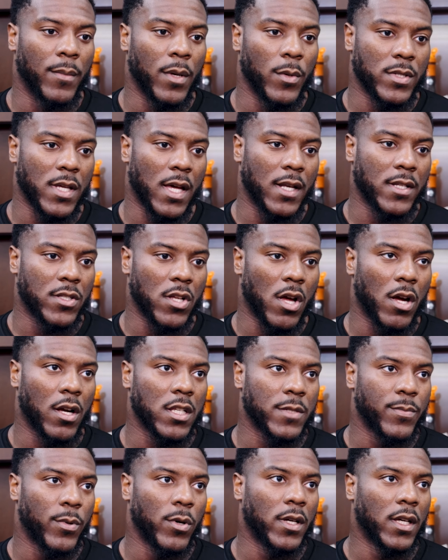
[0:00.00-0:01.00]
it was at his
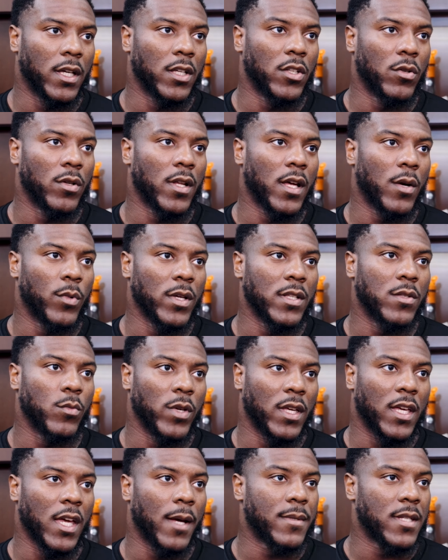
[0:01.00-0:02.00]
darkest point, he knew that
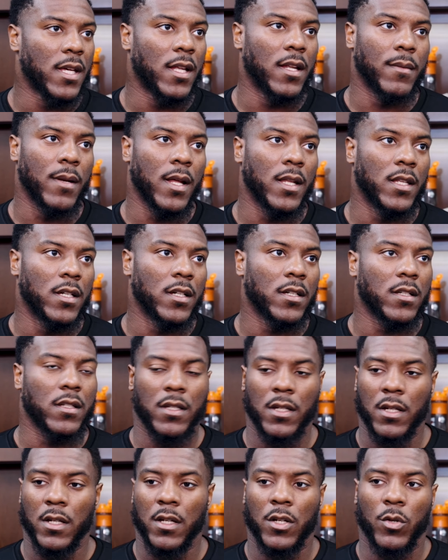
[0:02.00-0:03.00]
we kept telling him that, look,
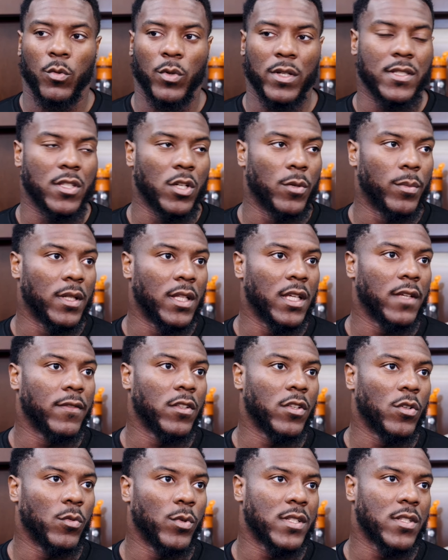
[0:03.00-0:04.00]
we still believe
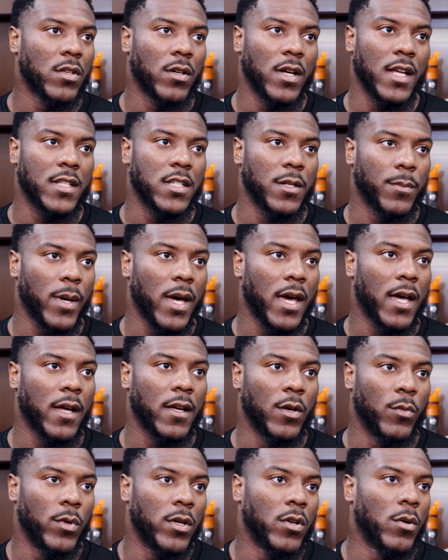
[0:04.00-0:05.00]
in you, we still got your back,
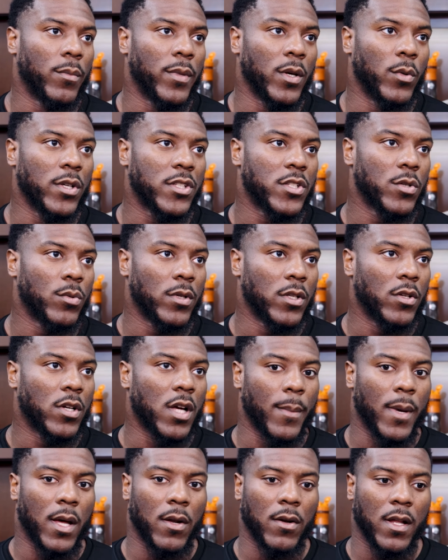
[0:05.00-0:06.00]
and we're going to be with you when you
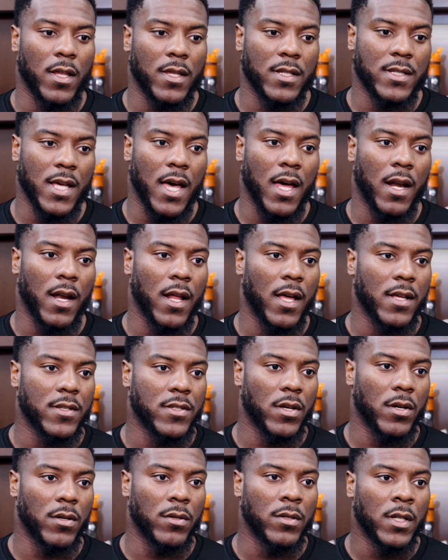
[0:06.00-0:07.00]
come out on the other side of that.
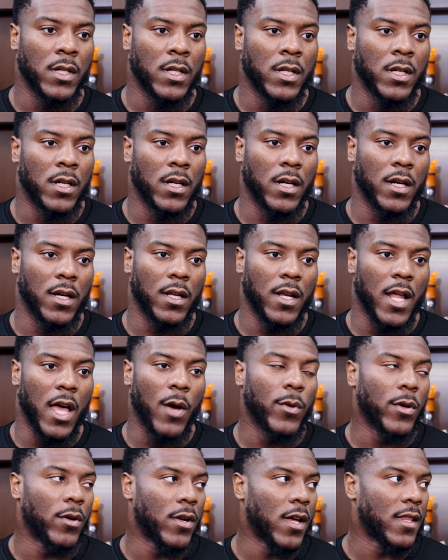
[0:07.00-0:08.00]
So
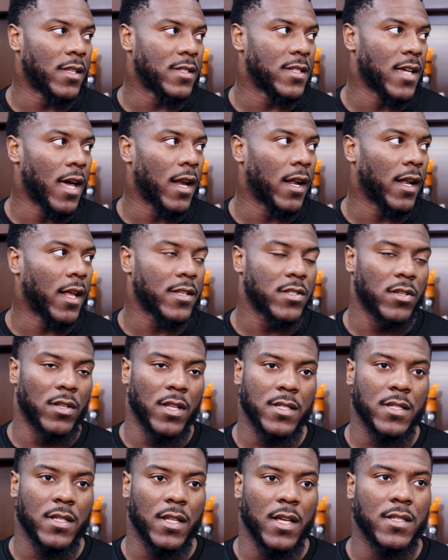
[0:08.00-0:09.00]
now we're on the other side of that, so
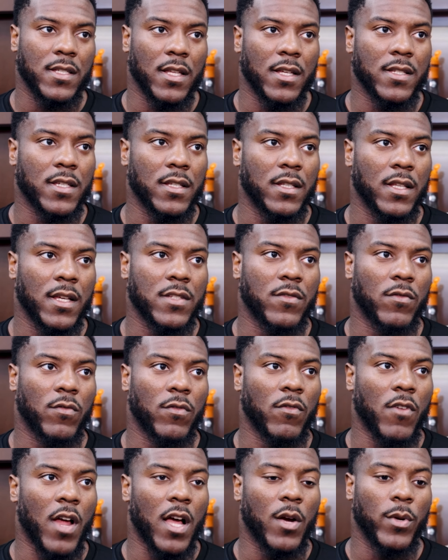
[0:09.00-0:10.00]
let's
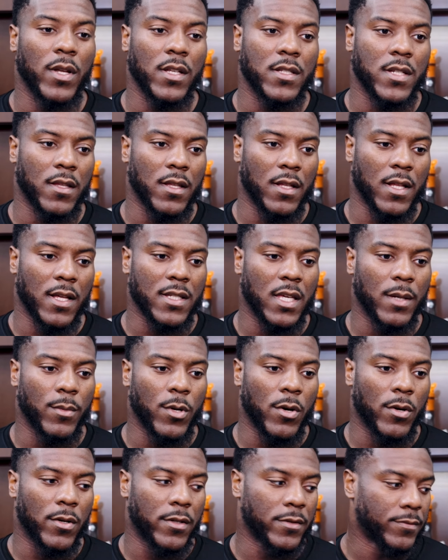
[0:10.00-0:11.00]
rock with each other and let's keep
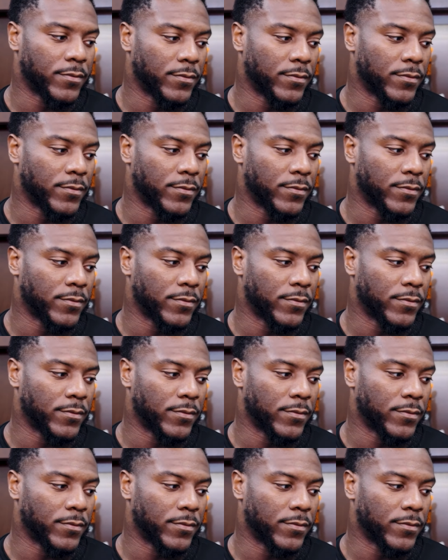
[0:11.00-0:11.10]
going.